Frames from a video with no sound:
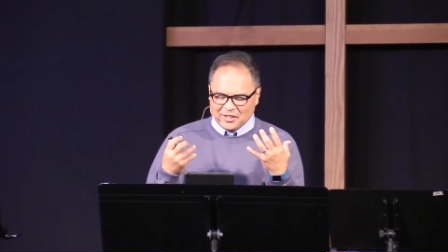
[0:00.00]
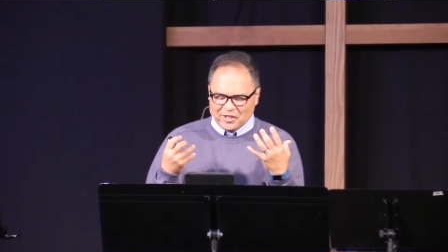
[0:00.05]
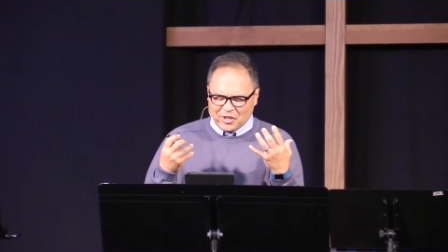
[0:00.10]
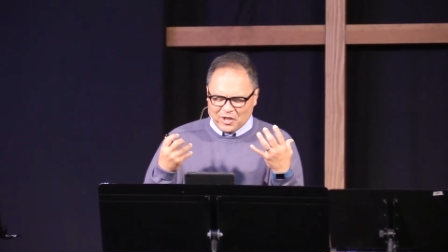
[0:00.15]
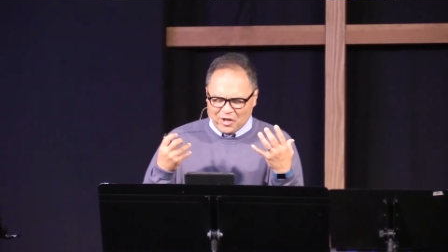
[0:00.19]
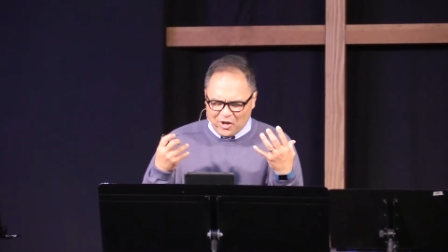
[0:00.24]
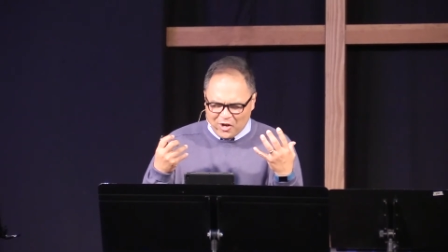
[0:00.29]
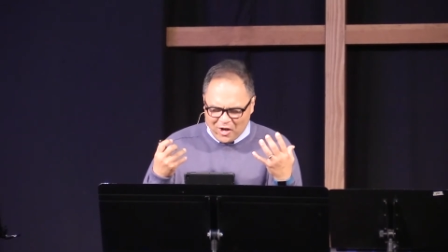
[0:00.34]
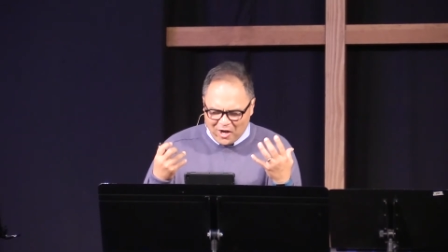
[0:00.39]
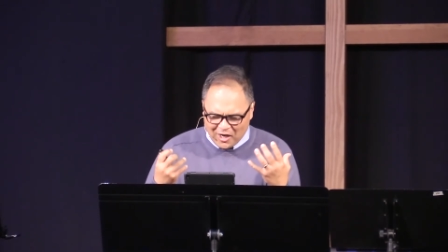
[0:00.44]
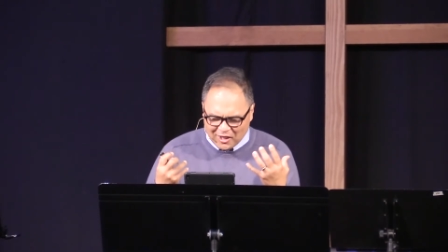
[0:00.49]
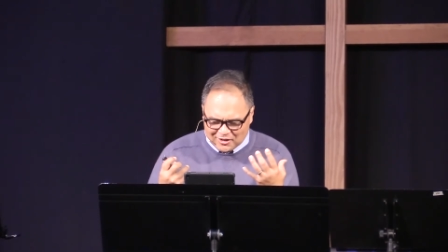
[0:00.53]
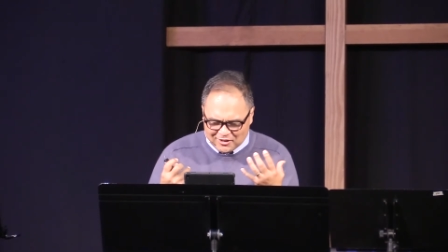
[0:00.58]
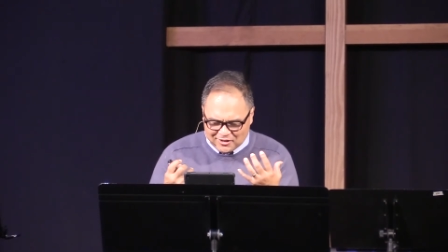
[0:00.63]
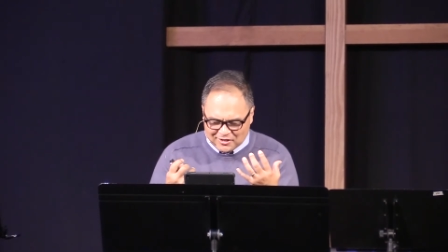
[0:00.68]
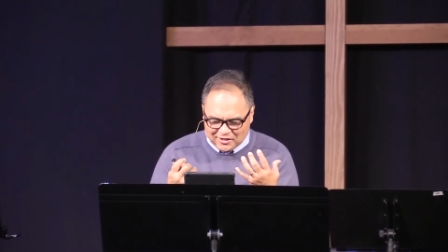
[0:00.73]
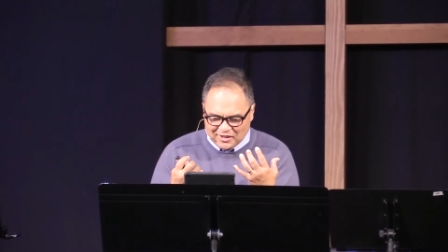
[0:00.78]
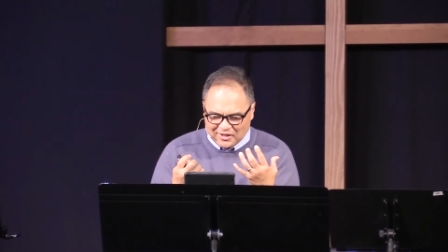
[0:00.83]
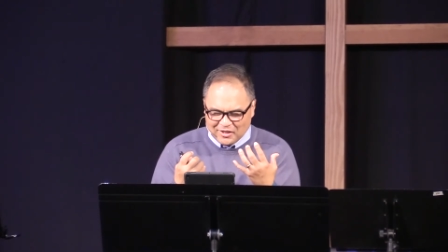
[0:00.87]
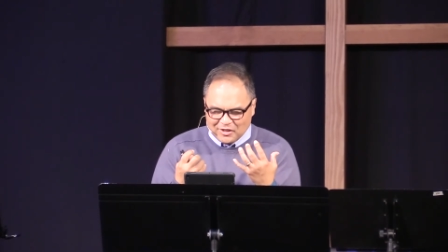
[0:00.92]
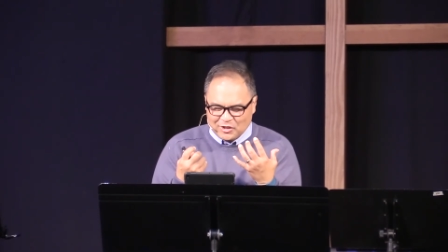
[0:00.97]
caught
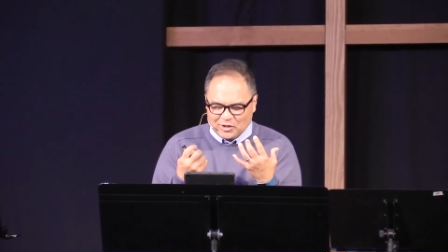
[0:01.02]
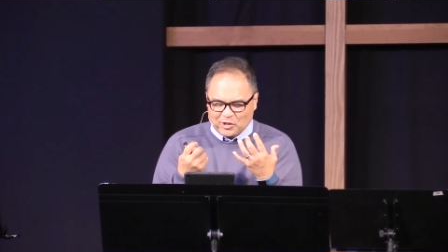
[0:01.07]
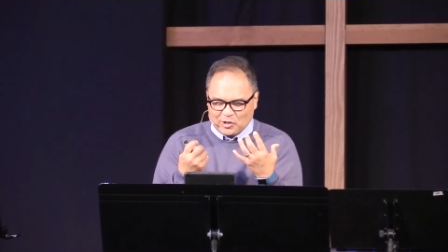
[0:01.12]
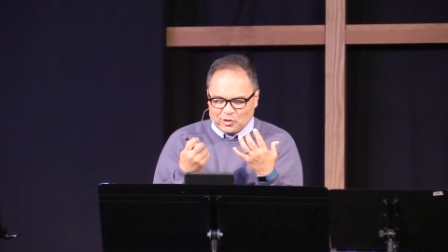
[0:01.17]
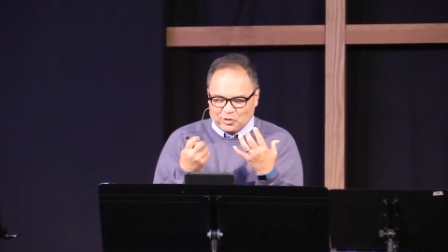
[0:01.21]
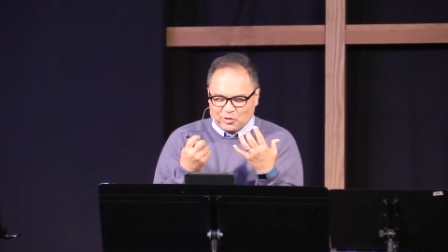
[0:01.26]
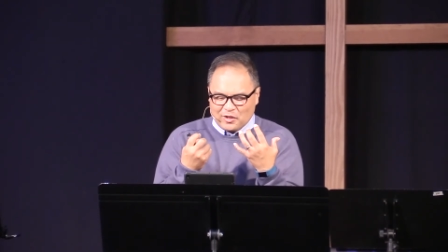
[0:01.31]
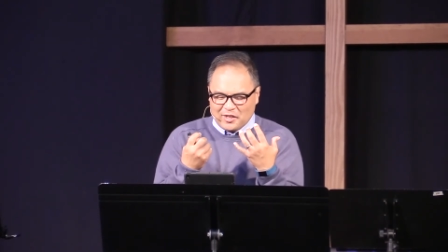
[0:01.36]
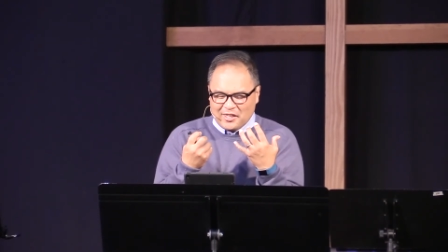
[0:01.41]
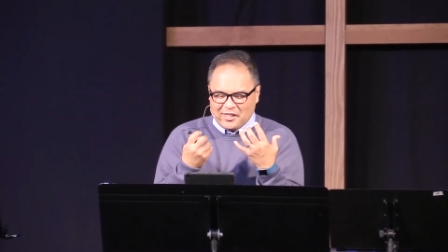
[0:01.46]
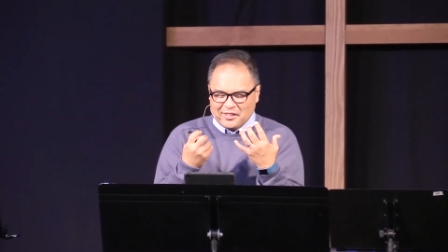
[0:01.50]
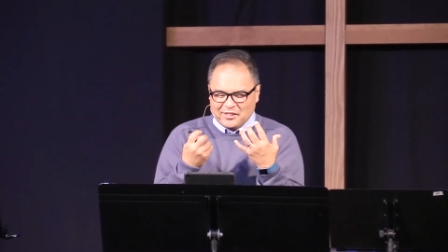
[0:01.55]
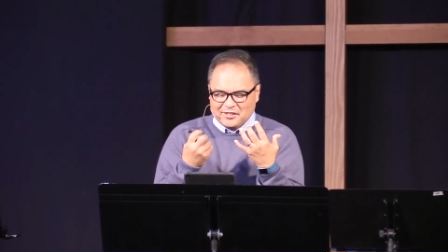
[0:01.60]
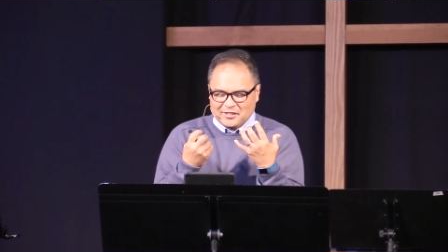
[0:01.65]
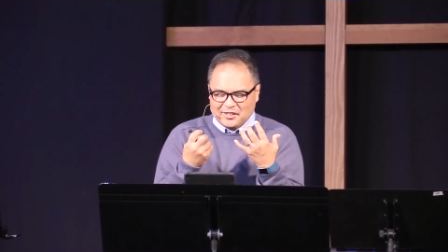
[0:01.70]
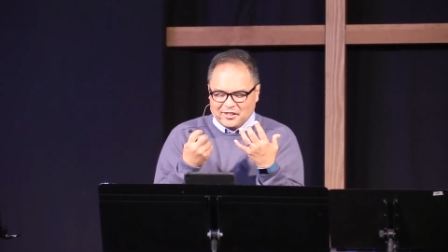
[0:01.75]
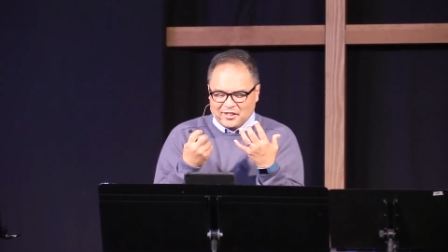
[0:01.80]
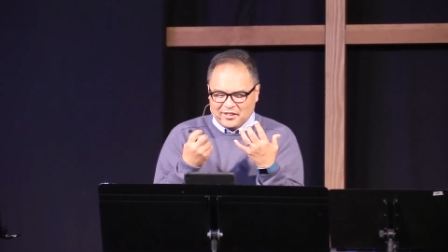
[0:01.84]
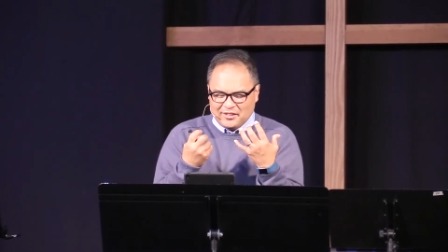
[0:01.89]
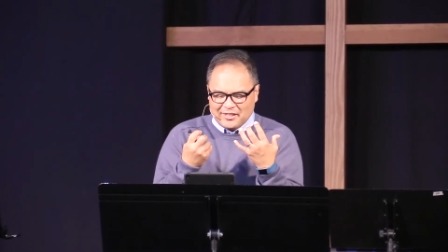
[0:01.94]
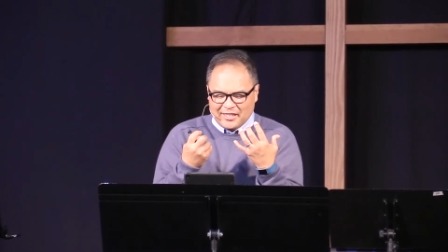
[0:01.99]
in His grace,
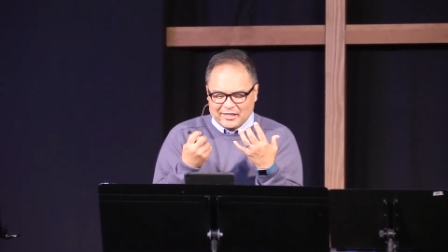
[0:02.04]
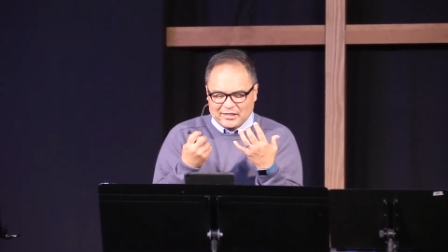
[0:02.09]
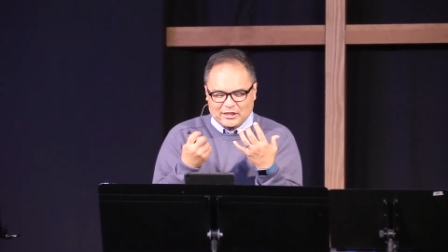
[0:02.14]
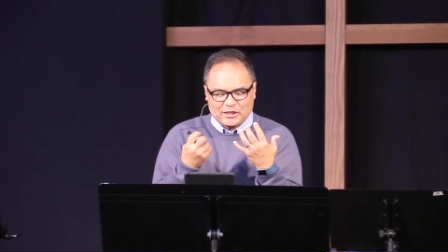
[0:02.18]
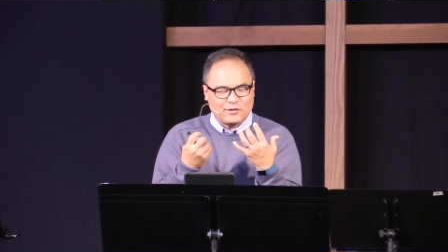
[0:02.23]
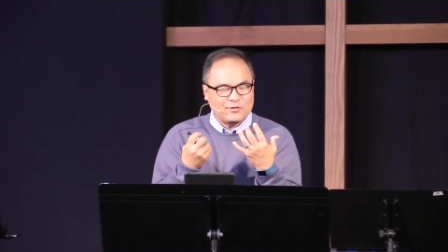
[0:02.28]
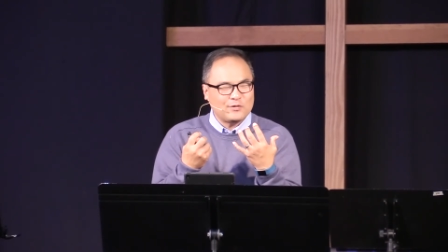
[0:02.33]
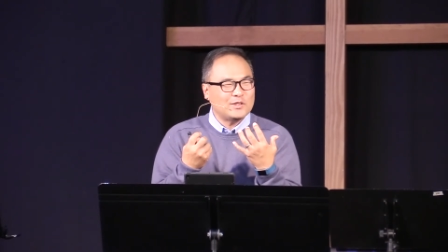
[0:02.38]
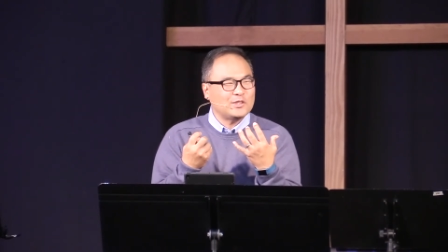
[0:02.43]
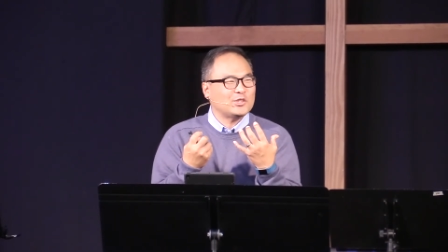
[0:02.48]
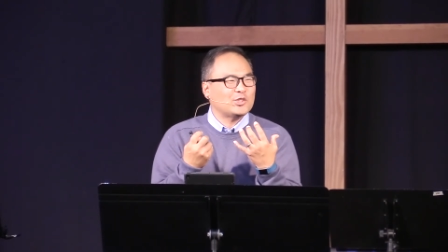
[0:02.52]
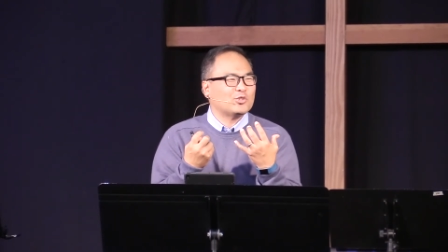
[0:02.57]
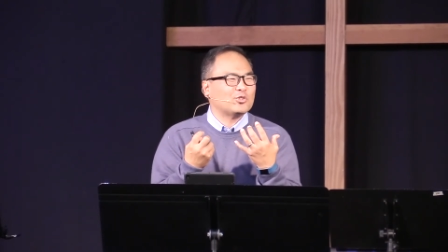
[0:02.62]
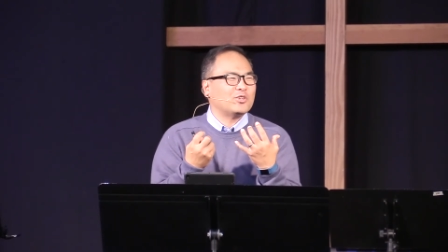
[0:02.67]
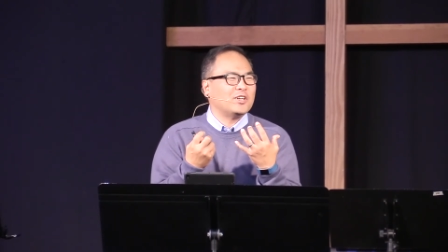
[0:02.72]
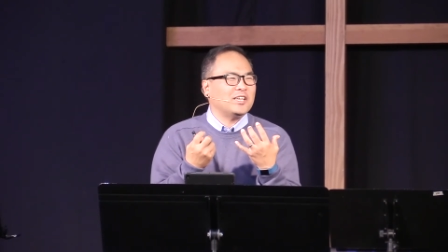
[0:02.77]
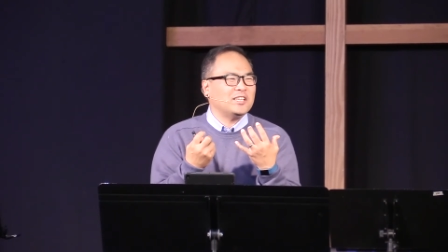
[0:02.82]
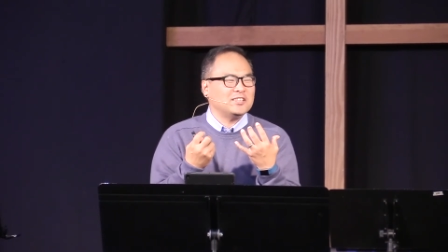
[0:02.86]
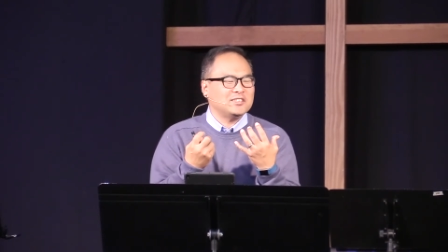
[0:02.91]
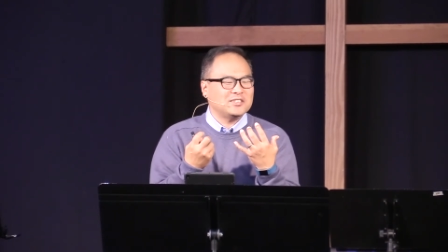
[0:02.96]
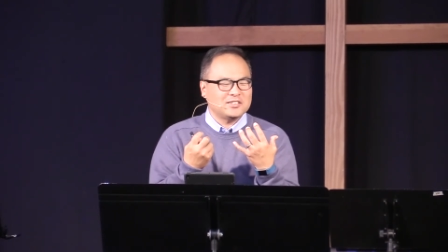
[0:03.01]
in the nets of His
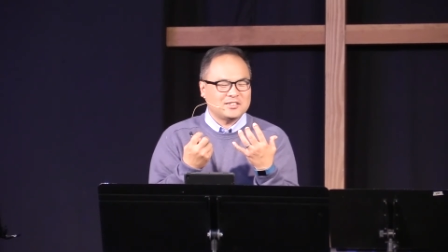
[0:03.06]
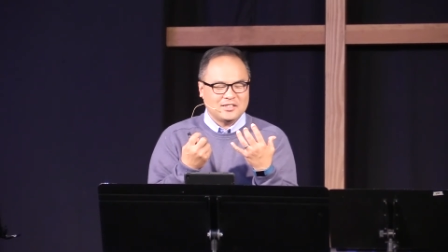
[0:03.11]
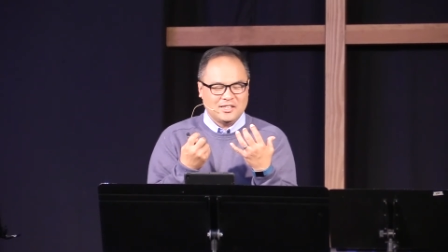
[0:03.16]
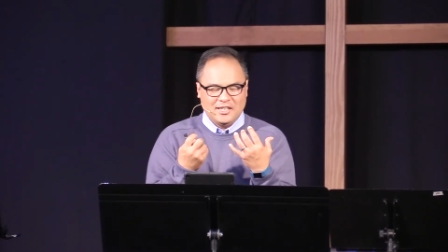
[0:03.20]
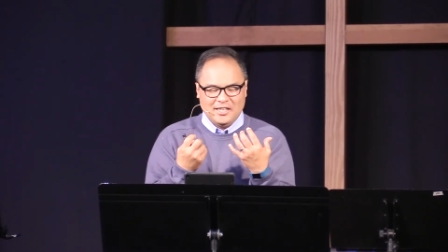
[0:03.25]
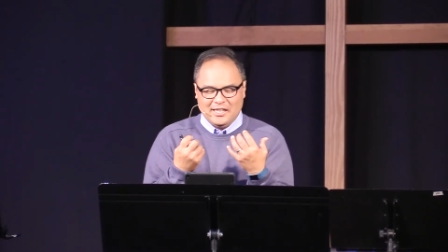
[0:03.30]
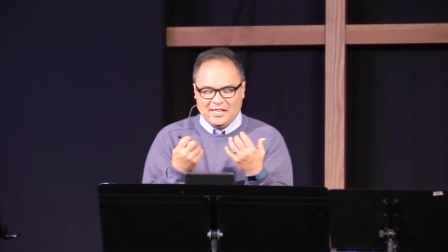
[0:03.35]
grace,